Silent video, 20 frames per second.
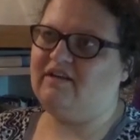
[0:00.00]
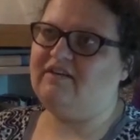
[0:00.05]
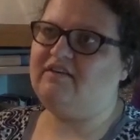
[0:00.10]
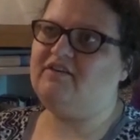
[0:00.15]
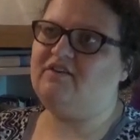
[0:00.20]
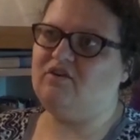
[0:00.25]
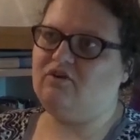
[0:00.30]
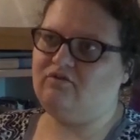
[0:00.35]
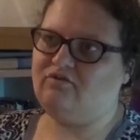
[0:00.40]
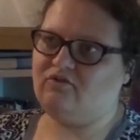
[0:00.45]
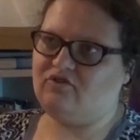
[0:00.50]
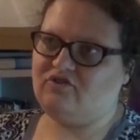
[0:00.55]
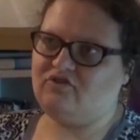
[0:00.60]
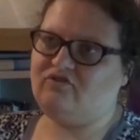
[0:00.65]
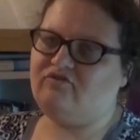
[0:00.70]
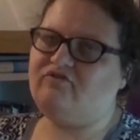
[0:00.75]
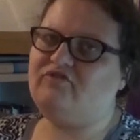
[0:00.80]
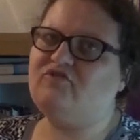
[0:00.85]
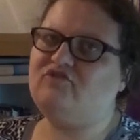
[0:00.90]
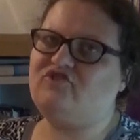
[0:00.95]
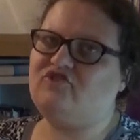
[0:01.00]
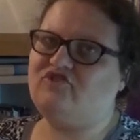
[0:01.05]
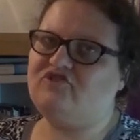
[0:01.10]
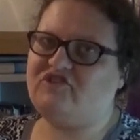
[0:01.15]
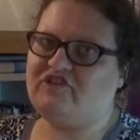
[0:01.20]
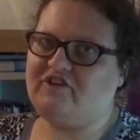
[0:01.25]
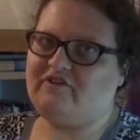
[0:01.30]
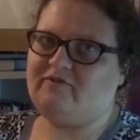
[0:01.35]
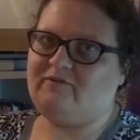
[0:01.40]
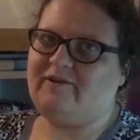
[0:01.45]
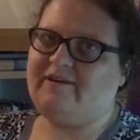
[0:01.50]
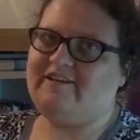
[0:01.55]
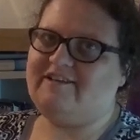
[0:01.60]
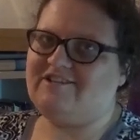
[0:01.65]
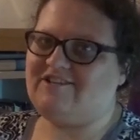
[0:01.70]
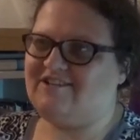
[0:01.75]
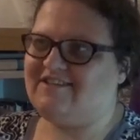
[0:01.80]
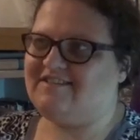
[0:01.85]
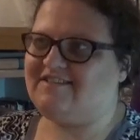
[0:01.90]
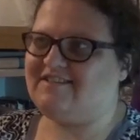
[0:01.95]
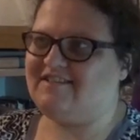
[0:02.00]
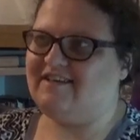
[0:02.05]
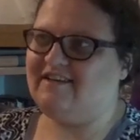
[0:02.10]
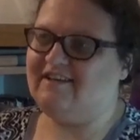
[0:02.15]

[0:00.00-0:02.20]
you know, for future generations.